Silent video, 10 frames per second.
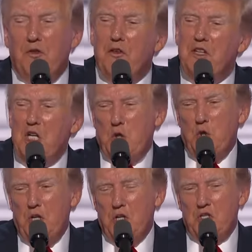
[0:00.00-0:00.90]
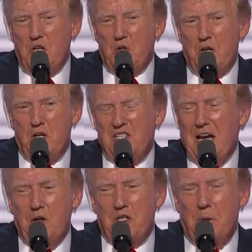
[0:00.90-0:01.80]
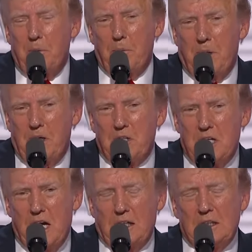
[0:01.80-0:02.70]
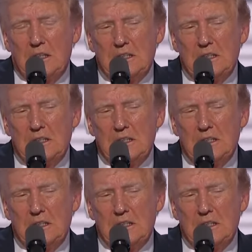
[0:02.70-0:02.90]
52 years they tried. Sounds simple, but it's not.